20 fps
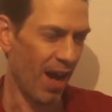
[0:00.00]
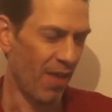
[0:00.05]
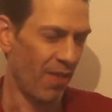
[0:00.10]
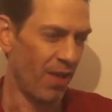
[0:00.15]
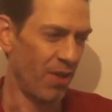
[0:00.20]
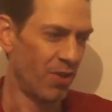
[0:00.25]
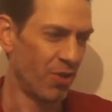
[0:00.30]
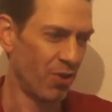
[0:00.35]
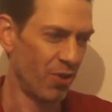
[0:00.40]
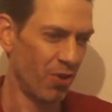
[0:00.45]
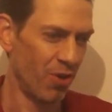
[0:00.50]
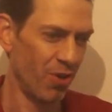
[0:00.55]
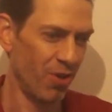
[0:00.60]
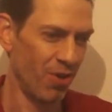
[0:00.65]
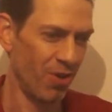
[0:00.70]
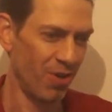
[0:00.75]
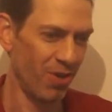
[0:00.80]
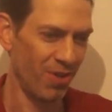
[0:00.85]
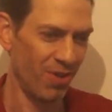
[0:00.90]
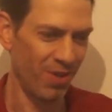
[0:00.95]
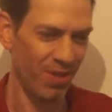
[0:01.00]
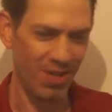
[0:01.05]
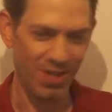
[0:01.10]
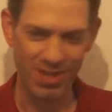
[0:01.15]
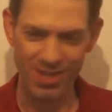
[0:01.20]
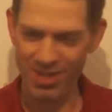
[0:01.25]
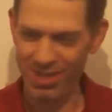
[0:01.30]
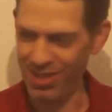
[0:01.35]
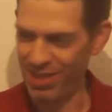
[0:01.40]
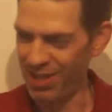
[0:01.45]
they turn
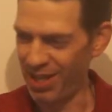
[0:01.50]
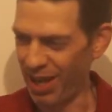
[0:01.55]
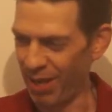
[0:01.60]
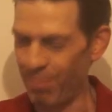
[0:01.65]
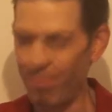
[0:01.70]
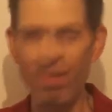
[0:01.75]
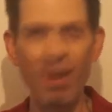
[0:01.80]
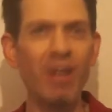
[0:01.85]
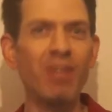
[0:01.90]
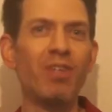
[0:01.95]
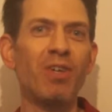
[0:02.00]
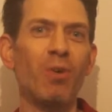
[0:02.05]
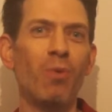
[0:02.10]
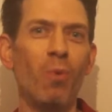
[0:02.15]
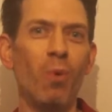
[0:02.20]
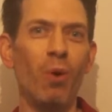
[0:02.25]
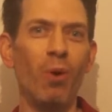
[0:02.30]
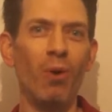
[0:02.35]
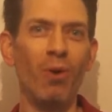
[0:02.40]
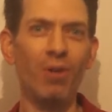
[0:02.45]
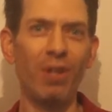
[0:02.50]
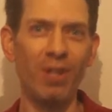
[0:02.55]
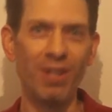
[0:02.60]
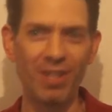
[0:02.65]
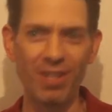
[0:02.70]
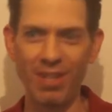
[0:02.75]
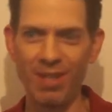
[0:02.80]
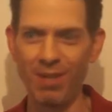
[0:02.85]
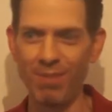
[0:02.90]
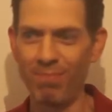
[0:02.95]
this like basic world
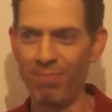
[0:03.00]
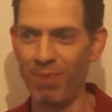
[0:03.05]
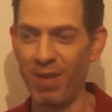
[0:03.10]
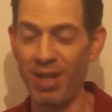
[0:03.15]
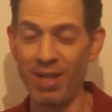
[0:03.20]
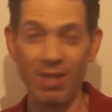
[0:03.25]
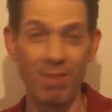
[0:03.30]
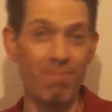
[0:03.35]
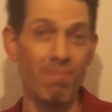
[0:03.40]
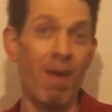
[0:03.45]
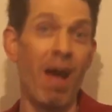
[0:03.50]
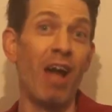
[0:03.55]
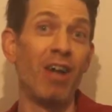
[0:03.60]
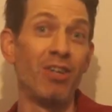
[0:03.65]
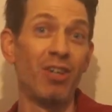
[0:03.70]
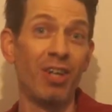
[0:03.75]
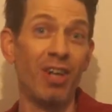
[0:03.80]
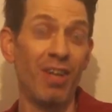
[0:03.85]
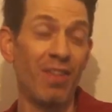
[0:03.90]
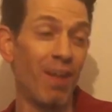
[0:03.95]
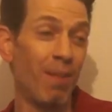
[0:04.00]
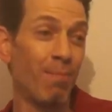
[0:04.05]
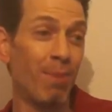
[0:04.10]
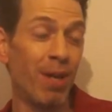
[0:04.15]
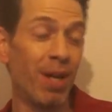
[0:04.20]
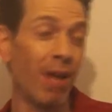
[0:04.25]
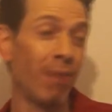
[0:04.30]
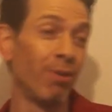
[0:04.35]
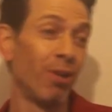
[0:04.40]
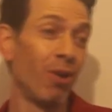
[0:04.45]
into magic, and then
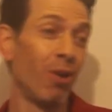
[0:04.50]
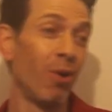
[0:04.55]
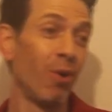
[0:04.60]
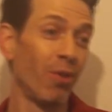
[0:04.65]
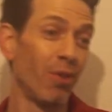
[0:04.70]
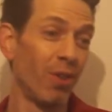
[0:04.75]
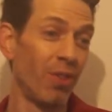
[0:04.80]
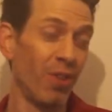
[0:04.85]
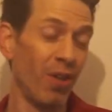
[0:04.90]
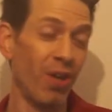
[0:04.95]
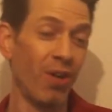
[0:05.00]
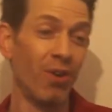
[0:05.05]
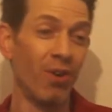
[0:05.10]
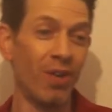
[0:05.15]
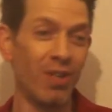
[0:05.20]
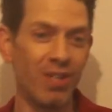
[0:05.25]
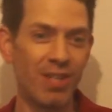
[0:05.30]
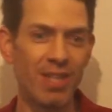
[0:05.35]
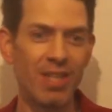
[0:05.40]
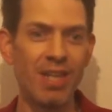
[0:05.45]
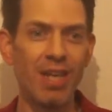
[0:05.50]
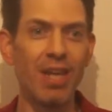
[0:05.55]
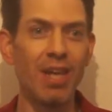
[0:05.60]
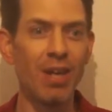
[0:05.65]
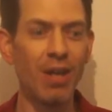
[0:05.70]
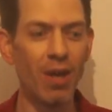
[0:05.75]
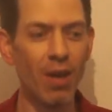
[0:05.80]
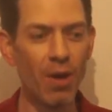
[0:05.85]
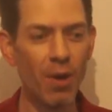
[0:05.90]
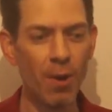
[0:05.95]
being able to go to the theater and
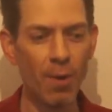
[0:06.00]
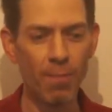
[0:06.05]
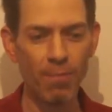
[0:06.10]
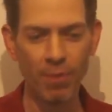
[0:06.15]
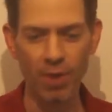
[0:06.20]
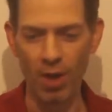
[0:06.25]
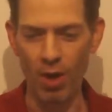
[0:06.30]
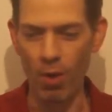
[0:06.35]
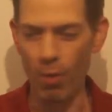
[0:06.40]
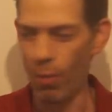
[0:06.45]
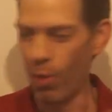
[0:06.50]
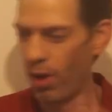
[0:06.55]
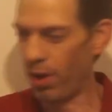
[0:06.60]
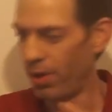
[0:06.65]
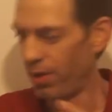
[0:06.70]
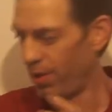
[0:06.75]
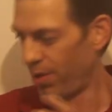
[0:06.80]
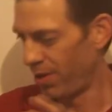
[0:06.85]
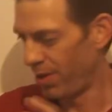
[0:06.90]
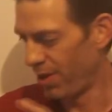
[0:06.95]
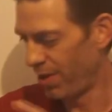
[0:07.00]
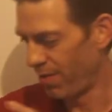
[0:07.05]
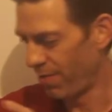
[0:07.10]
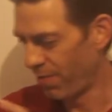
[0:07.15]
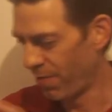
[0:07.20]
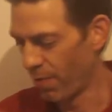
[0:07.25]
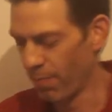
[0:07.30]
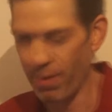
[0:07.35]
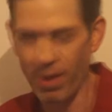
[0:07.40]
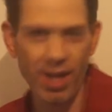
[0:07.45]
see, what
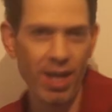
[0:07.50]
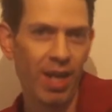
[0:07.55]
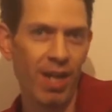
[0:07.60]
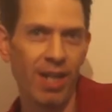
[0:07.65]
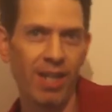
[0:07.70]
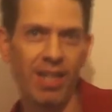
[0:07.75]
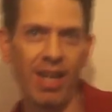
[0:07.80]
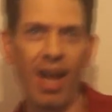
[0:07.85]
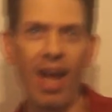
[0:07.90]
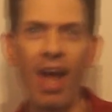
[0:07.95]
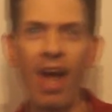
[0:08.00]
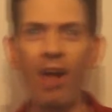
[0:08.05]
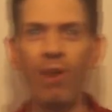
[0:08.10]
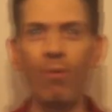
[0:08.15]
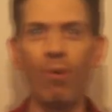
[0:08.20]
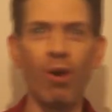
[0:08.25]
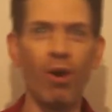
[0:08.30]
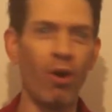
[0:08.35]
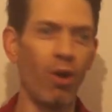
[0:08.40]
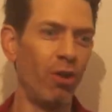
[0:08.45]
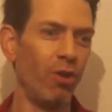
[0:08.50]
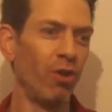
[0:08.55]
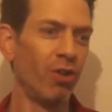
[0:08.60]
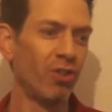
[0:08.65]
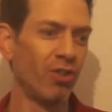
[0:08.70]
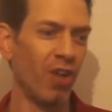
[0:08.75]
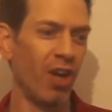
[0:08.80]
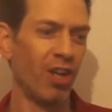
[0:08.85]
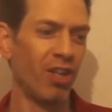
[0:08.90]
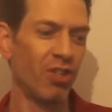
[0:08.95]
from beginning to end, what it all
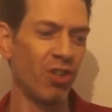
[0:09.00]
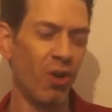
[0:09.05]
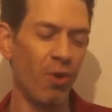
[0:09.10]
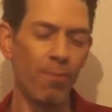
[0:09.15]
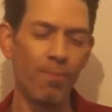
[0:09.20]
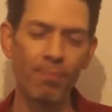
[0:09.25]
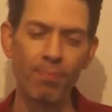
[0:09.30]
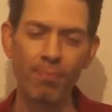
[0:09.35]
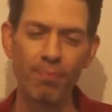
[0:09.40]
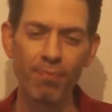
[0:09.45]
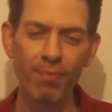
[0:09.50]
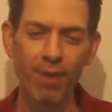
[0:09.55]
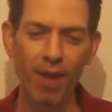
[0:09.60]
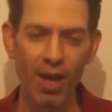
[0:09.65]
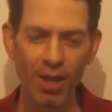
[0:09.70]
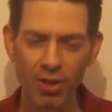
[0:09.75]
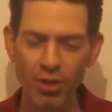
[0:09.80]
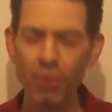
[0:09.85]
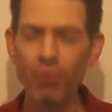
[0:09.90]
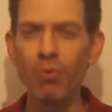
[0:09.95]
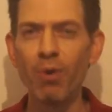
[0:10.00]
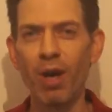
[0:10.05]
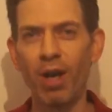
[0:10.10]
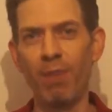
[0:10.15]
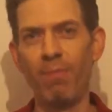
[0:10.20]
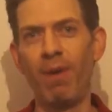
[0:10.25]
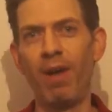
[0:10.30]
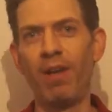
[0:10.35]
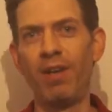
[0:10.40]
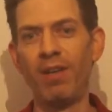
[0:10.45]
looks like. So I do
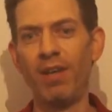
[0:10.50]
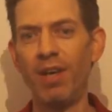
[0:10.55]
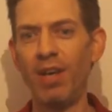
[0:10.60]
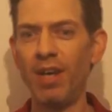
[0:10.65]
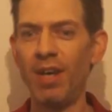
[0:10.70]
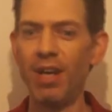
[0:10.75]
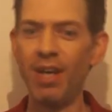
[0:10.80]
recommend